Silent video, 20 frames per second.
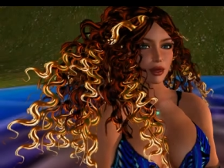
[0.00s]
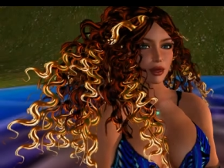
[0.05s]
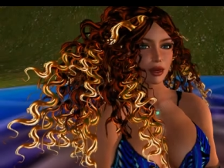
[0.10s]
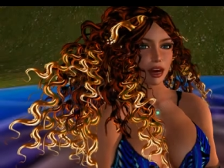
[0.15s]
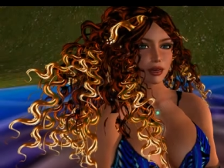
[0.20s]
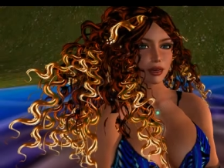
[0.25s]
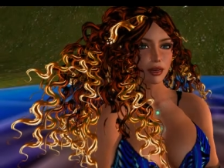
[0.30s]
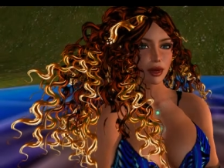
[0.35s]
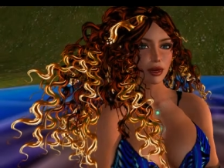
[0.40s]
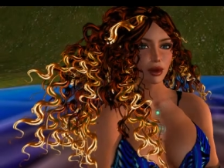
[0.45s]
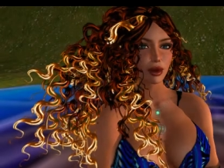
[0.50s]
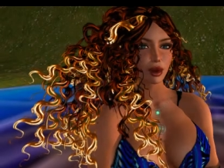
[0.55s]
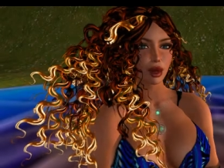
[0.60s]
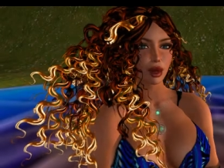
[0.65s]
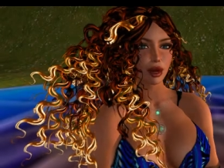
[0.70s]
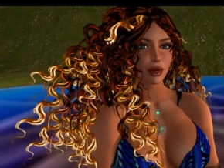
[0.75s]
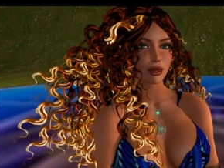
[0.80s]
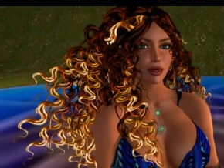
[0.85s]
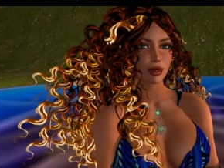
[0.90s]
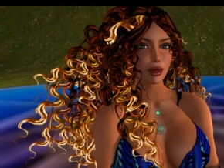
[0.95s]
us take a
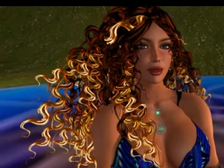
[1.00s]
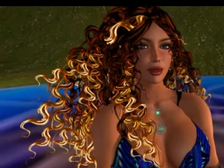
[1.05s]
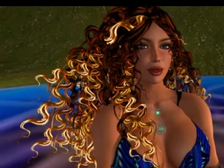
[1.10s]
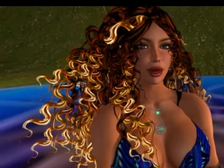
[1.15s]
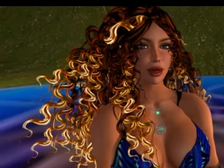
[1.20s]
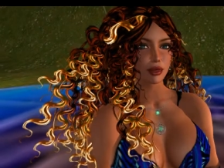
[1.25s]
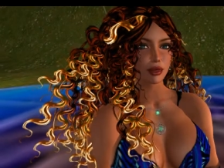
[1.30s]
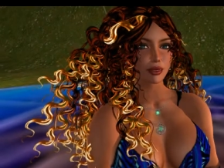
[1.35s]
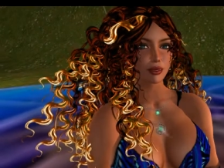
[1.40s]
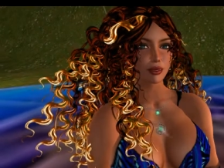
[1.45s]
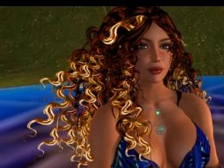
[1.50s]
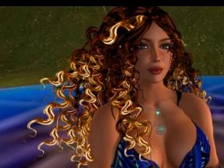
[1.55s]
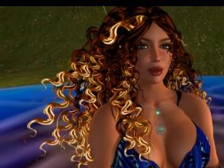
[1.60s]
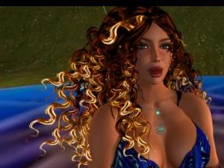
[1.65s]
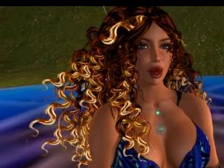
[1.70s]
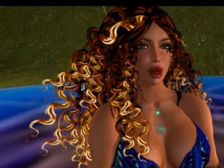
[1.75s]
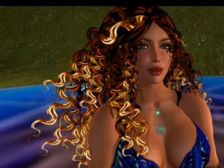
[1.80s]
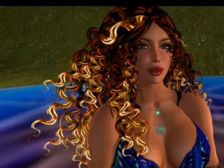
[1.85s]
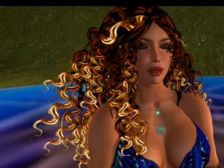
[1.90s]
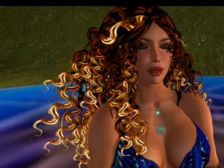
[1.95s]
moment
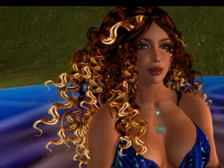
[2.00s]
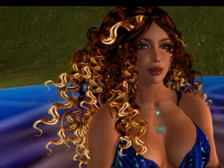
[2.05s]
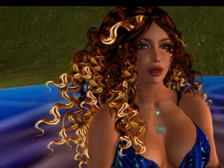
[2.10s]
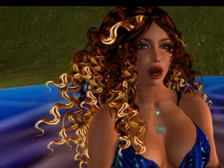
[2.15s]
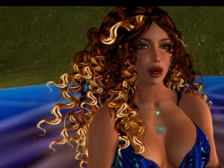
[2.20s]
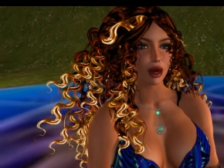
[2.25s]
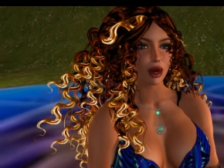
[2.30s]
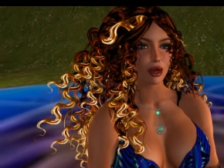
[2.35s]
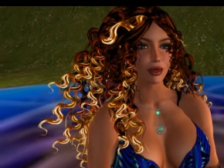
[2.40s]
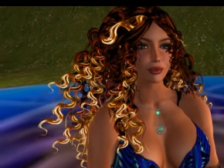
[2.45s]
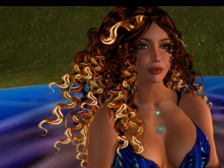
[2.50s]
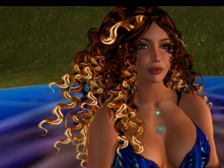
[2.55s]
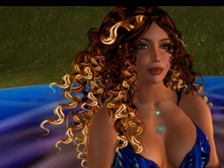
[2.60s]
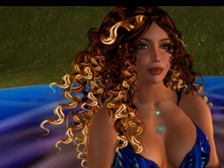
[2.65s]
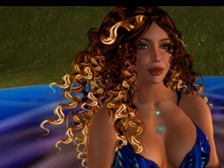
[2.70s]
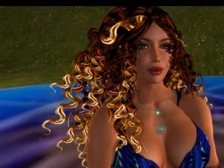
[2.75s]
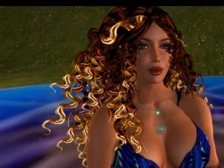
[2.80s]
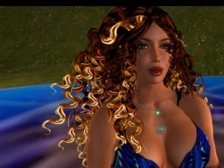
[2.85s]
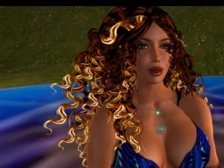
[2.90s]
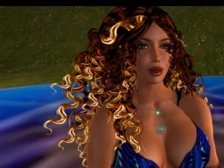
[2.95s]
to give
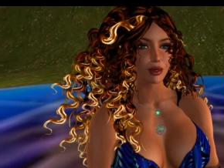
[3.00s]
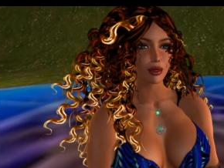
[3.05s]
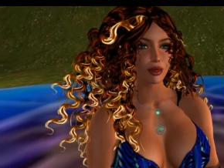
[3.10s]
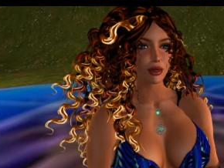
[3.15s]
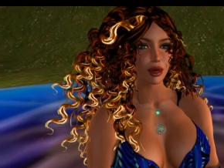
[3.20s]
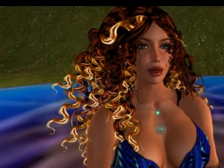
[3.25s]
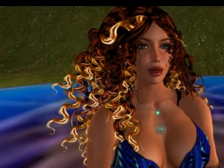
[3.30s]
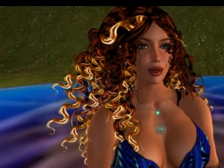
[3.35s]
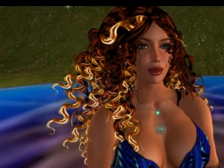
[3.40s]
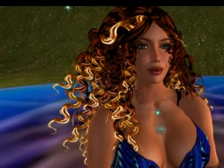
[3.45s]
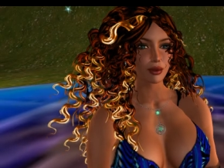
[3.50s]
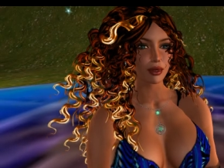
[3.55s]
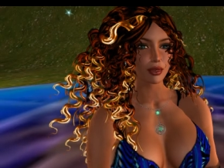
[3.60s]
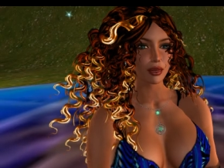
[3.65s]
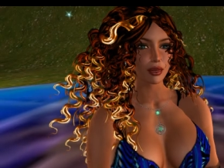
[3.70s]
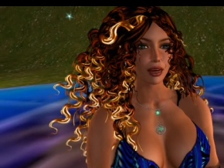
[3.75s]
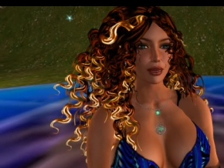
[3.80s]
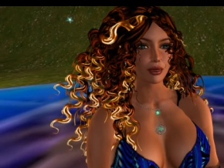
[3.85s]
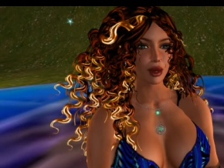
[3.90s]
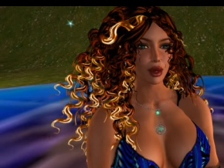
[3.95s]
thanks for
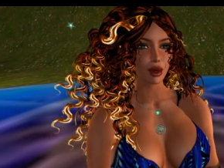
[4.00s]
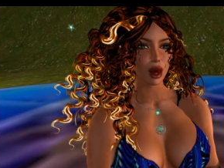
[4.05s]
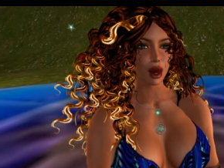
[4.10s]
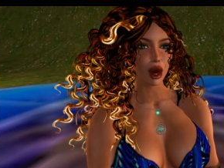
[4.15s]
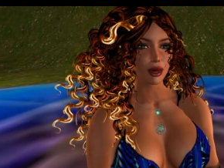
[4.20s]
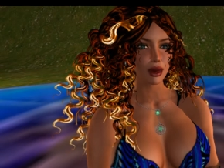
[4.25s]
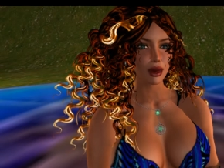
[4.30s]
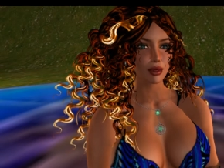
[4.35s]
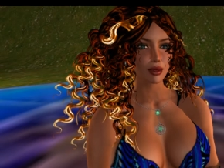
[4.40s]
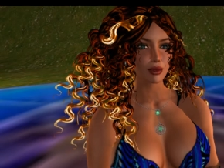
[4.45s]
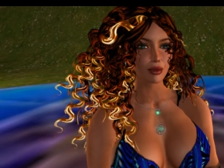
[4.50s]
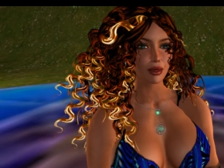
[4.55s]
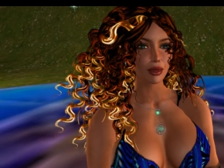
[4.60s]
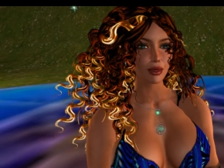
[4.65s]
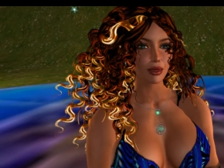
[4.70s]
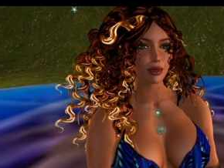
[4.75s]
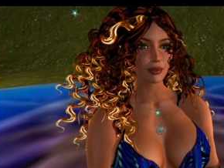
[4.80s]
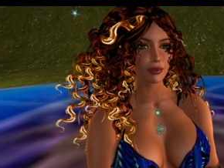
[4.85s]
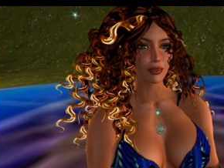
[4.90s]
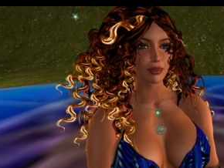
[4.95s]
the joy
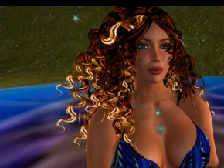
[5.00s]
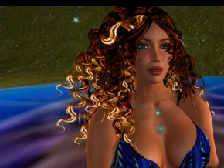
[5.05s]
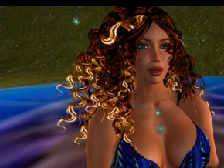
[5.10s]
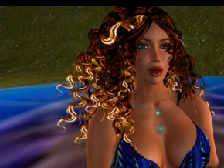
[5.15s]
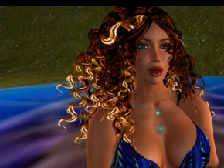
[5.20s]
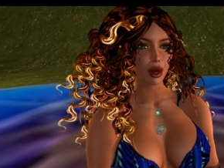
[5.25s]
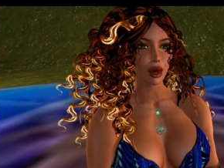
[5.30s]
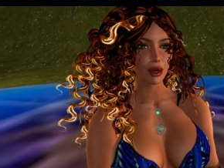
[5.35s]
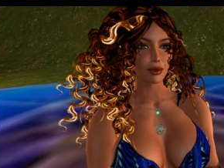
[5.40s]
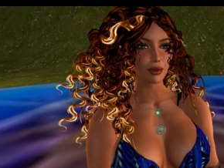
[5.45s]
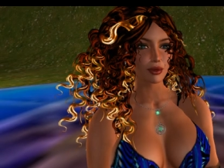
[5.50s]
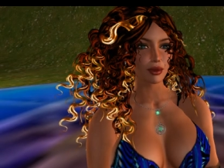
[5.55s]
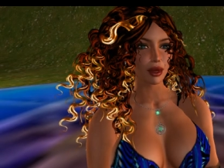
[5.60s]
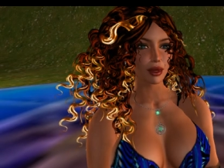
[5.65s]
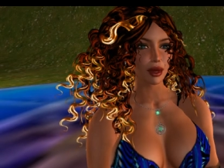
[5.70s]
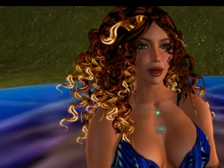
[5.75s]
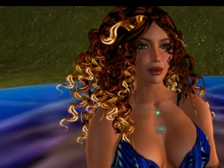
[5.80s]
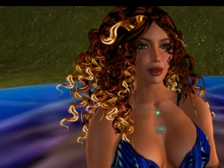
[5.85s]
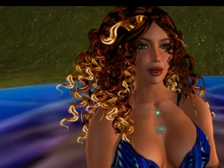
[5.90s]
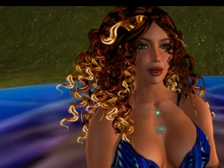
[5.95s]
and the
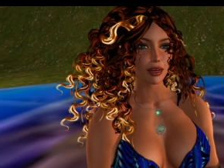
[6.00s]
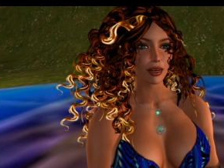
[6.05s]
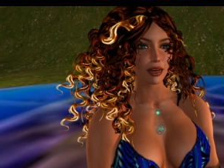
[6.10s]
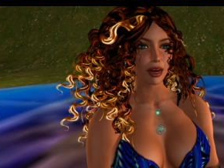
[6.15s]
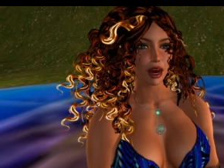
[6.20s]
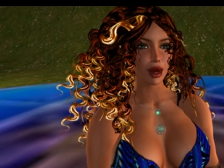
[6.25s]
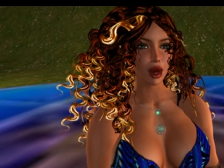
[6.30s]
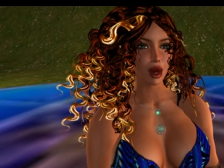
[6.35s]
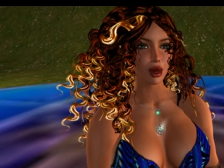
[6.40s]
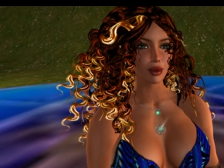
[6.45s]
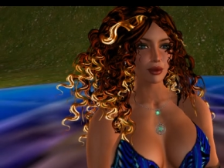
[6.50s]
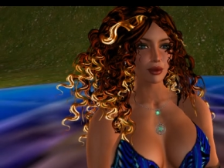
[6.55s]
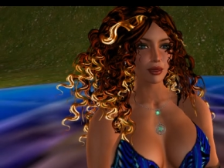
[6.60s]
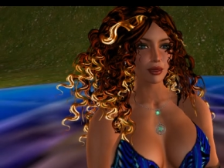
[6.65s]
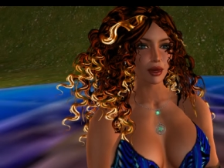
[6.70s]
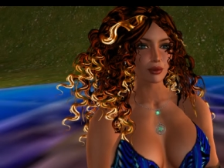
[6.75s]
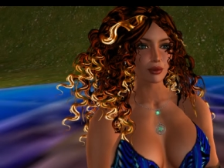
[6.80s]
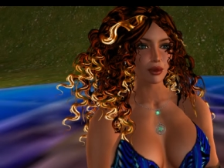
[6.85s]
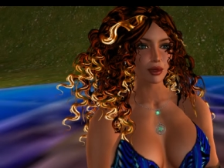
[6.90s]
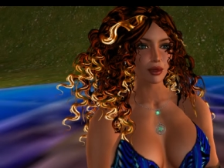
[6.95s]
true blessing
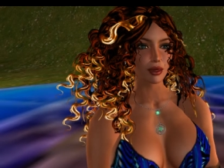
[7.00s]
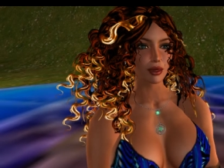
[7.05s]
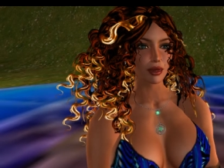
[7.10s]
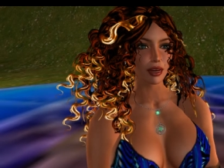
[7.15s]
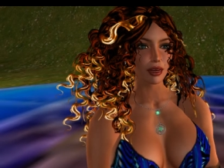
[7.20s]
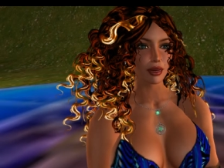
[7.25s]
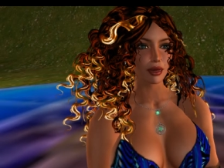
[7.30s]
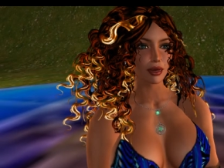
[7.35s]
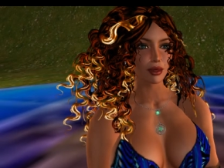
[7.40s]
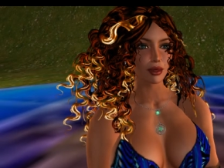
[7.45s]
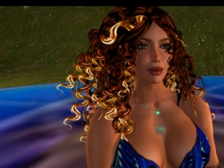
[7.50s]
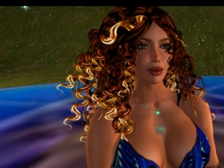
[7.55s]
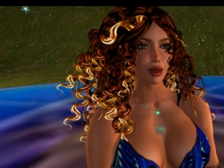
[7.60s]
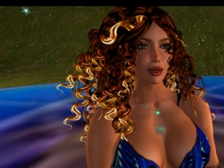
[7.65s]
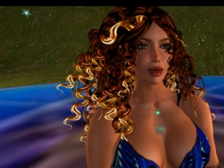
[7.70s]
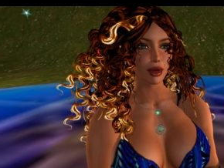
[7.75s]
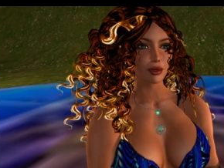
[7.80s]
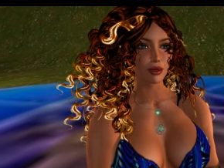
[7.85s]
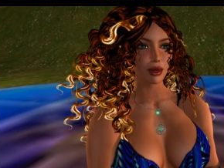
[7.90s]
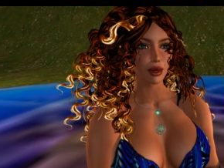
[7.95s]

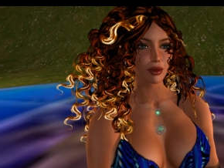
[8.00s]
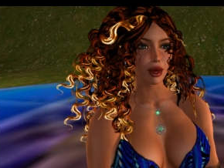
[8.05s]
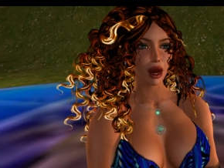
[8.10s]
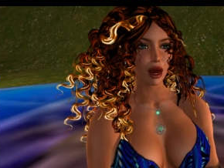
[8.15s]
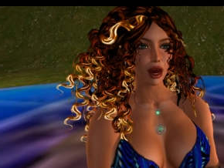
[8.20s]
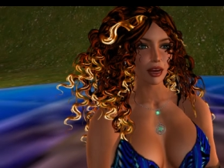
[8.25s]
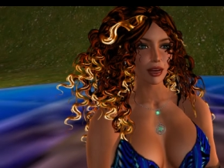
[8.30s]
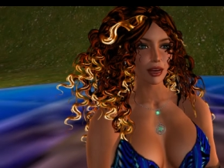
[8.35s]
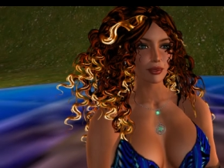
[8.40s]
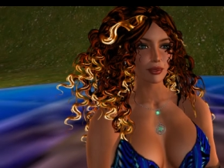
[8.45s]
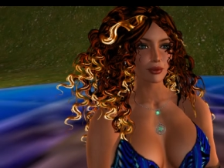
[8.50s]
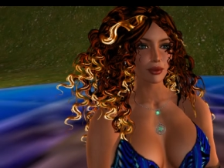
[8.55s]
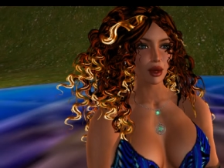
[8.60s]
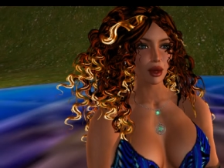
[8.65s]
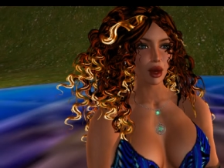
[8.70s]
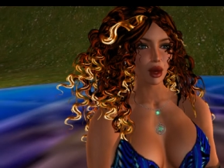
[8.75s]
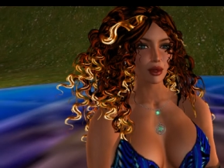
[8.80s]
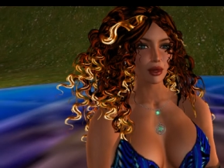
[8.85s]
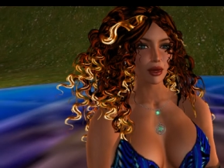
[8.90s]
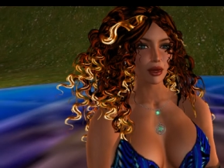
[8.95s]
of the
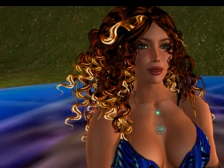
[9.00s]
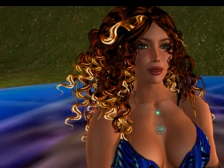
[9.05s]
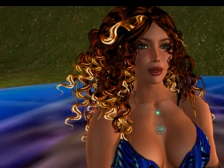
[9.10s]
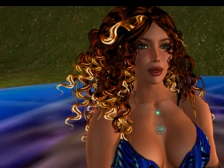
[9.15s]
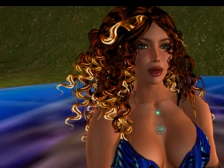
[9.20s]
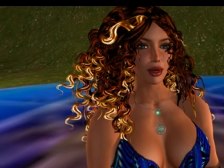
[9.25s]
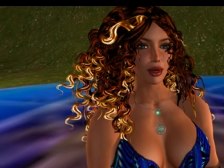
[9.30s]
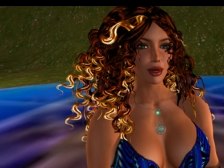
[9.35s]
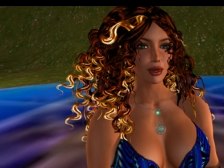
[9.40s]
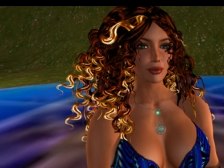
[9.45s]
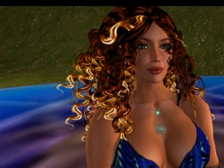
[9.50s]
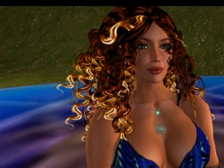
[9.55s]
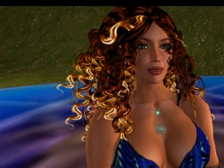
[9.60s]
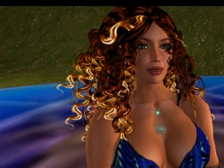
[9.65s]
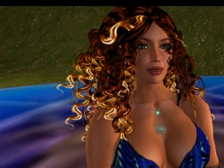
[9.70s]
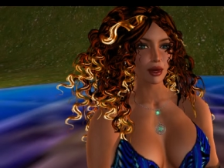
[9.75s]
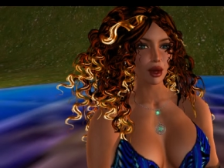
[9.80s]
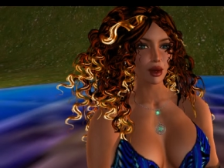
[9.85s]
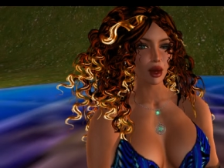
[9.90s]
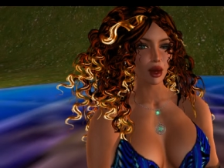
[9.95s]
opportunity
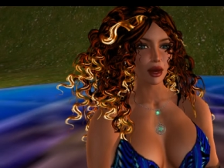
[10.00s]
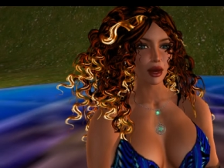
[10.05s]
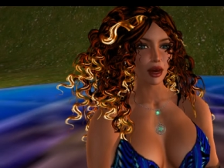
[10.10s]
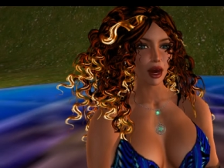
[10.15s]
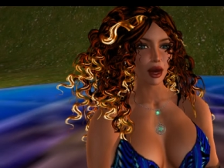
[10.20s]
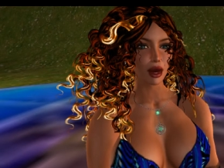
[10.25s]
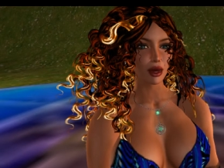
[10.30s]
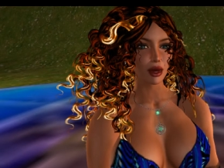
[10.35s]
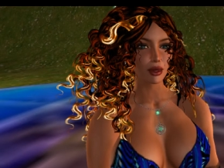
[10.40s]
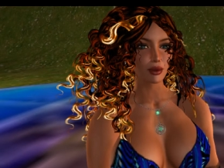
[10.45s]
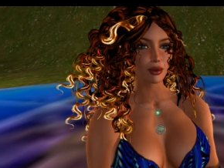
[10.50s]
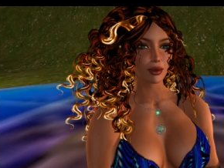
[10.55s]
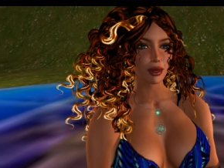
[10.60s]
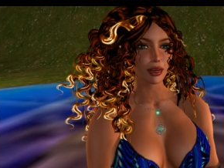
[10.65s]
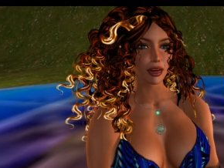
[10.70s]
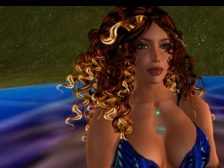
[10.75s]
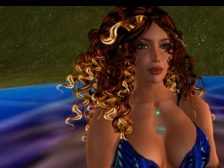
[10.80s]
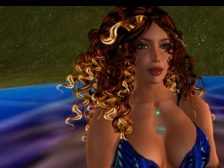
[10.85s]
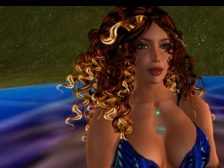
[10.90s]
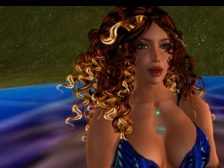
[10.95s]
to be this
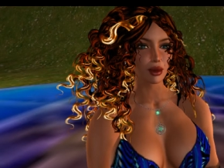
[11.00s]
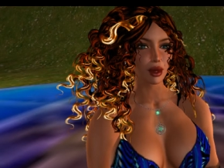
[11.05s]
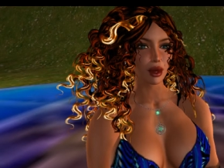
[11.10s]
light,